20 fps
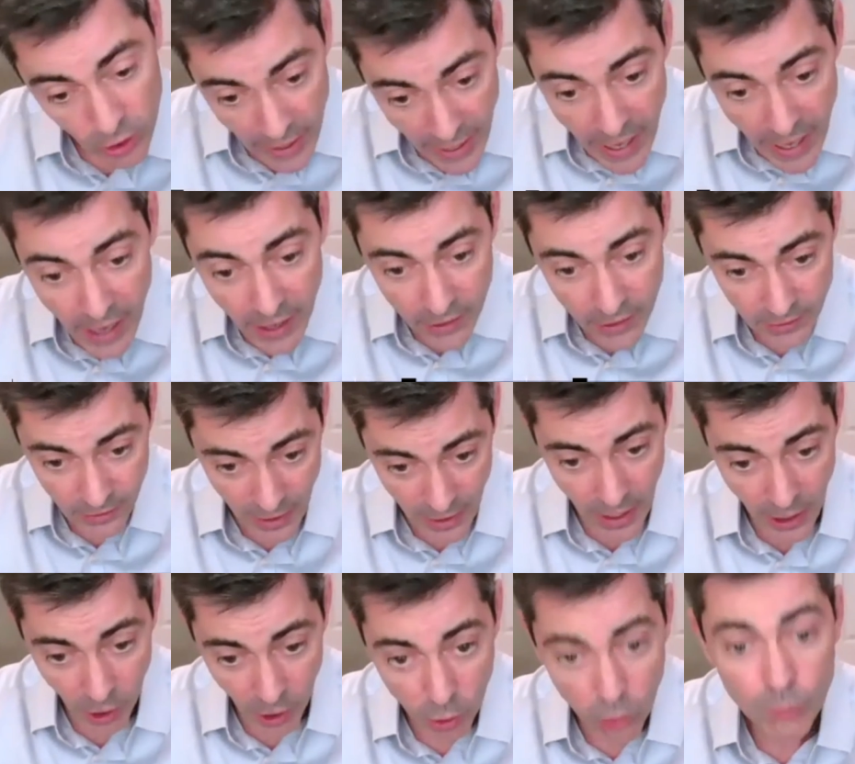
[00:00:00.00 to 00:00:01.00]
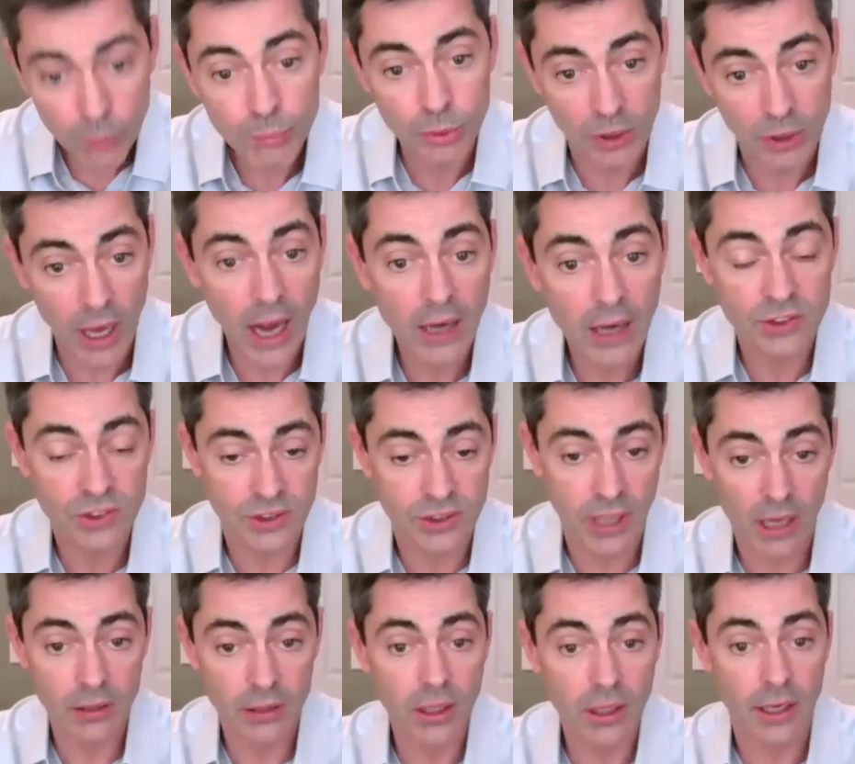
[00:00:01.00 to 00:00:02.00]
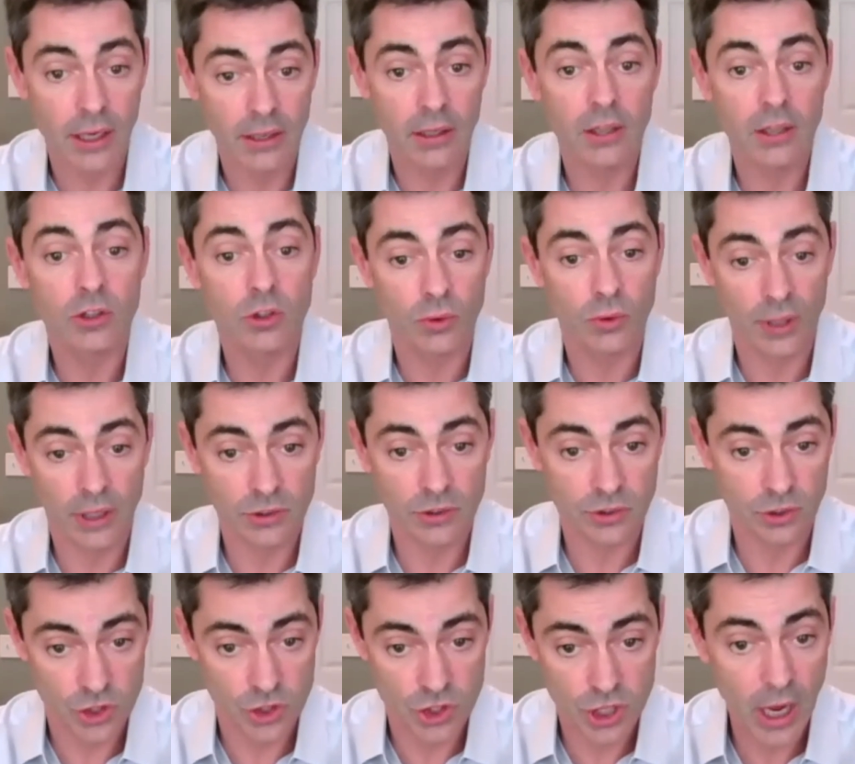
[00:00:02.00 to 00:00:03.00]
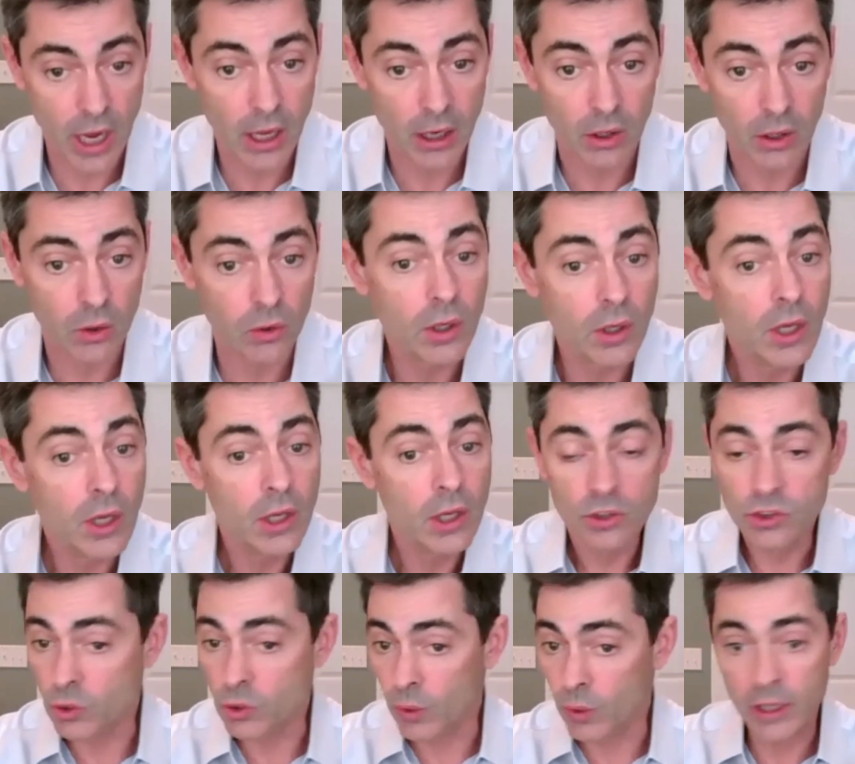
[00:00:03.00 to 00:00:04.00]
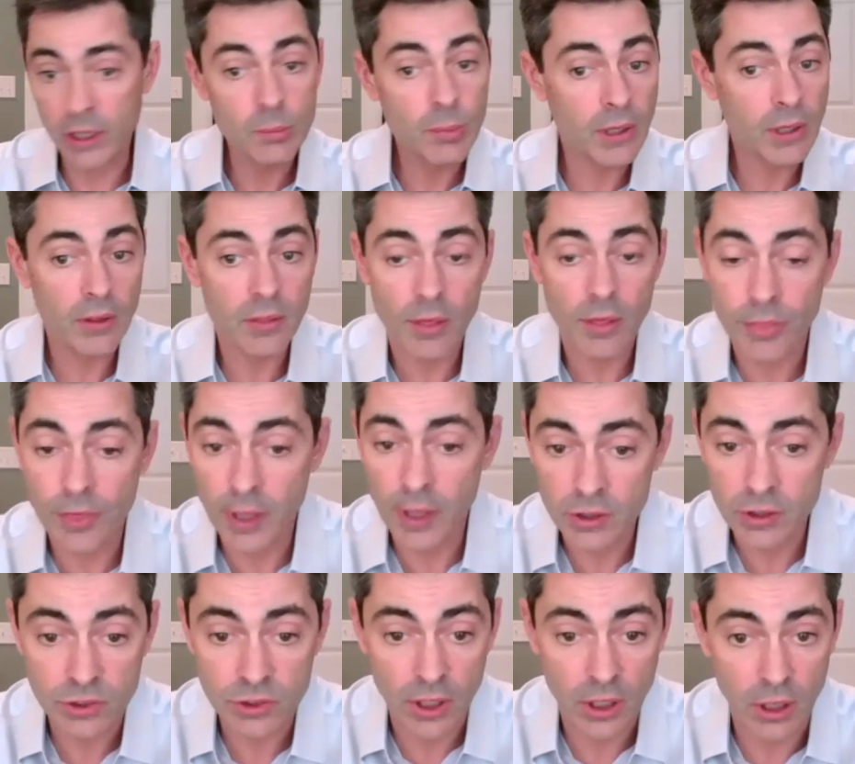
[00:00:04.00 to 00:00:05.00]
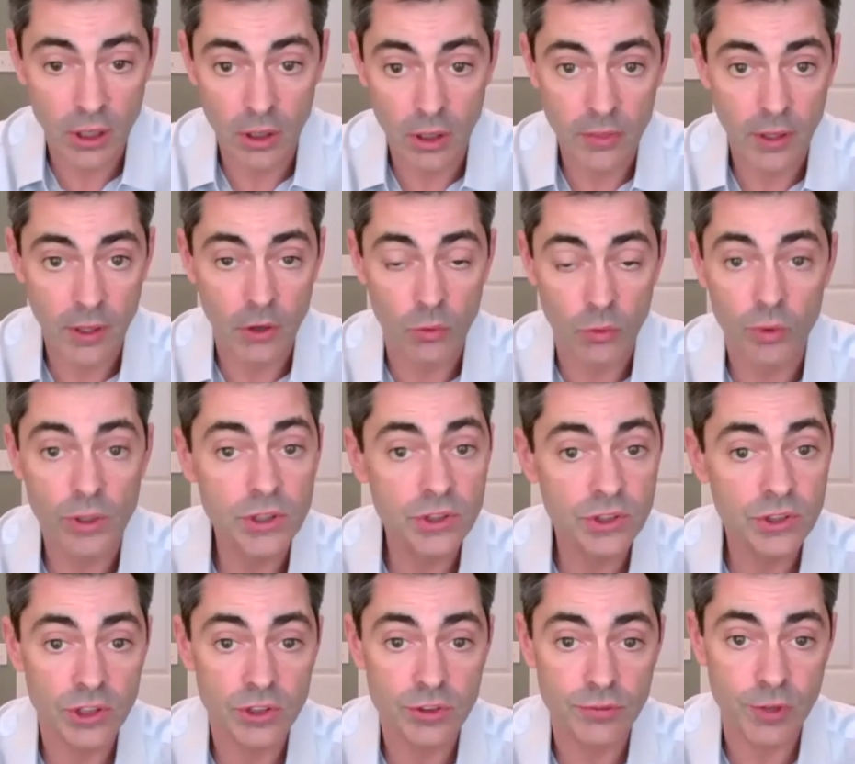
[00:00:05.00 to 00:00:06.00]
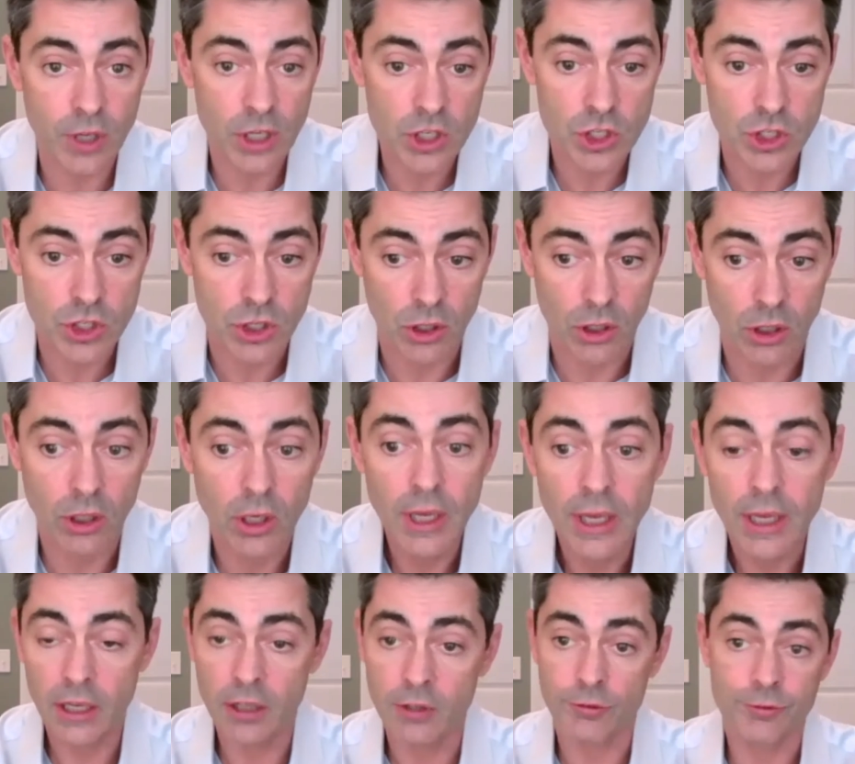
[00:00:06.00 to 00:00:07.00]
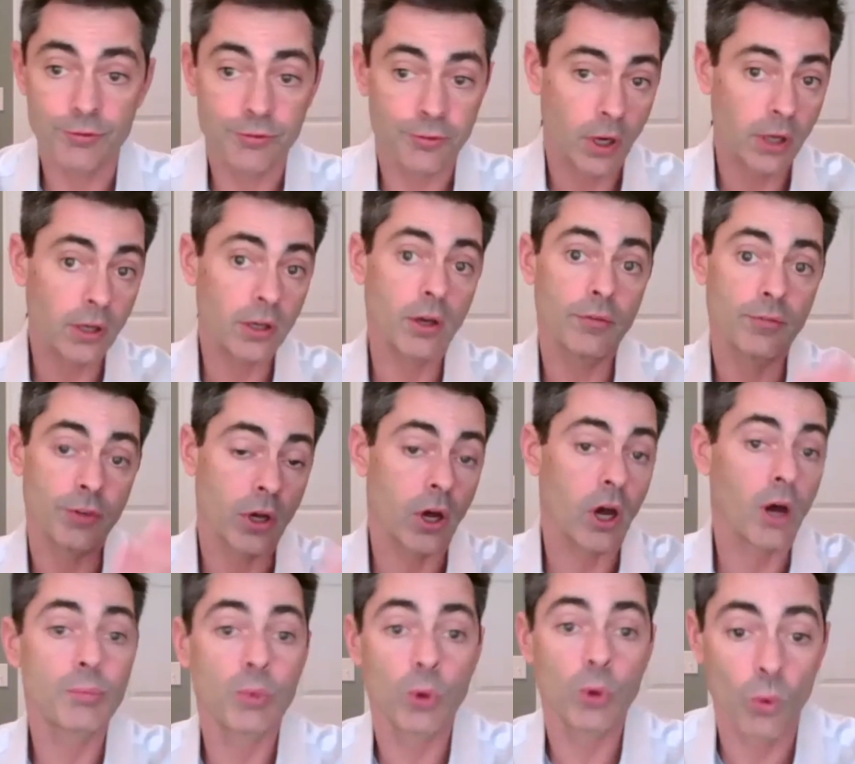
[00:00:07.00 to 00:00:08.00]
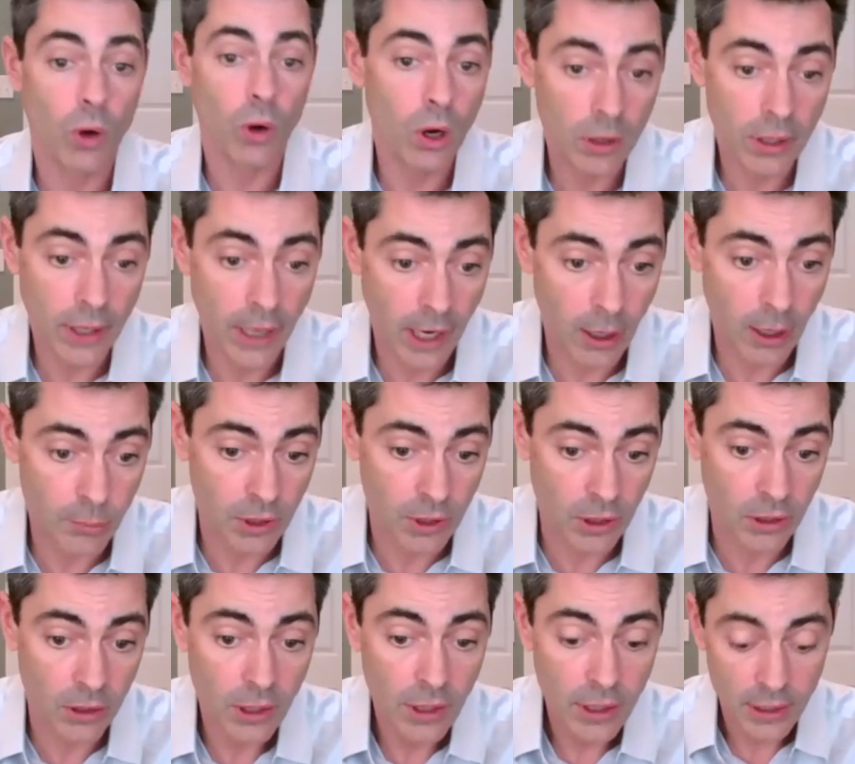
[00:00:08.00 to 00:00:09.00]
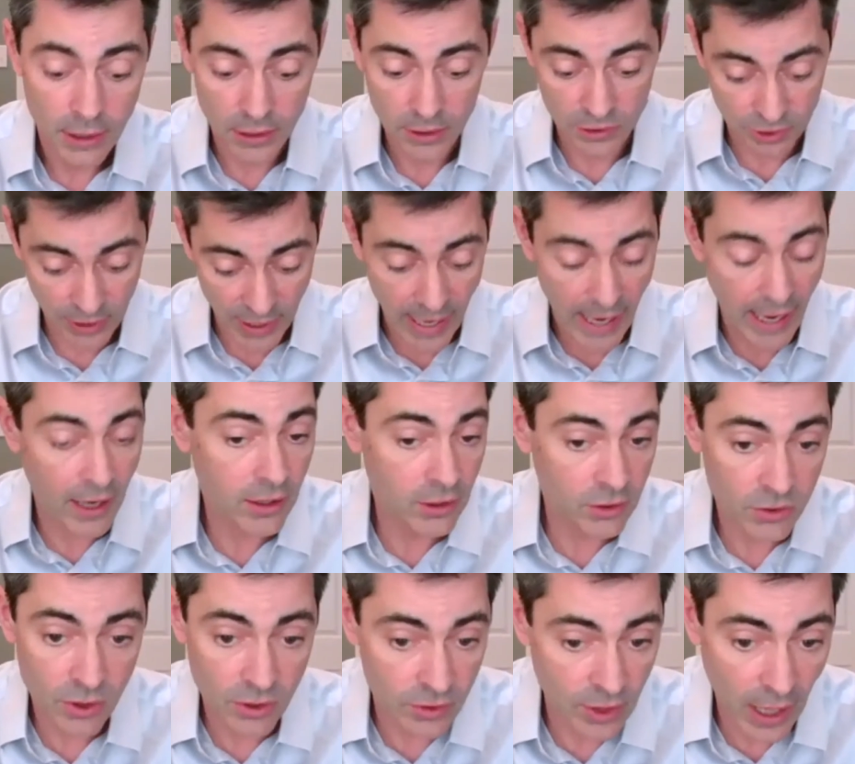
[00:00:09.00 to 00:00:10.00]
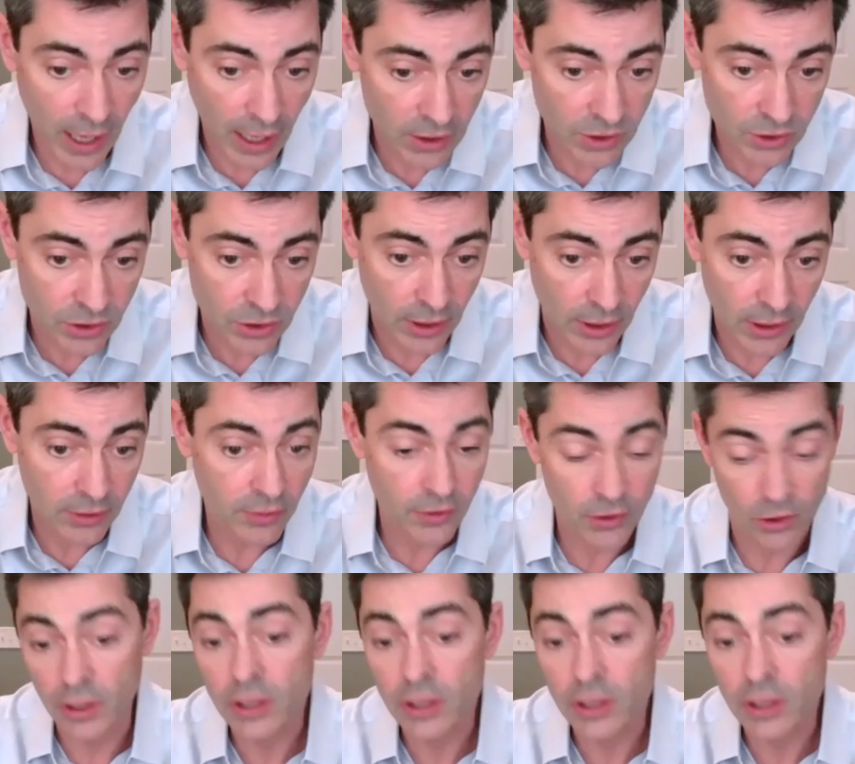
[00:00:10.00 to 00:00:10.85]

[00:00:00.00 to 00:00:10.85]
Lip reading: head now blocks that light and creates a shadow. So anybody that thinks that a recessed fixture in front of an upper wall cabinet is adding to task light, they're